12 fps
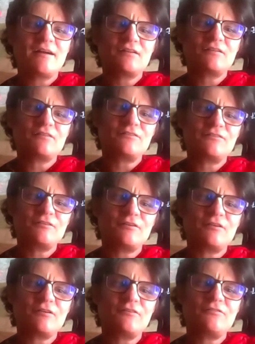I
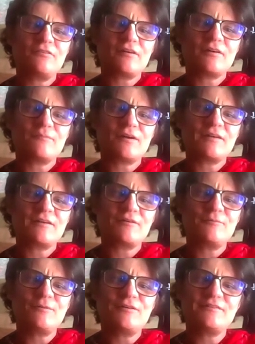also offer my
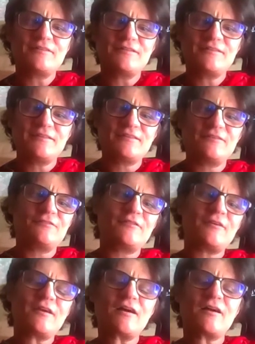obeisances
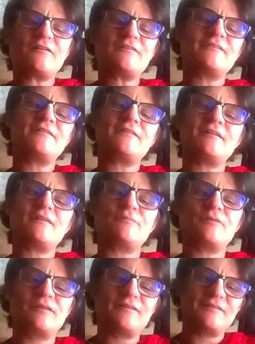to our dear
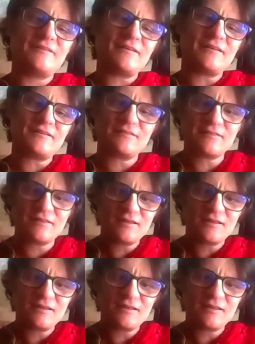president,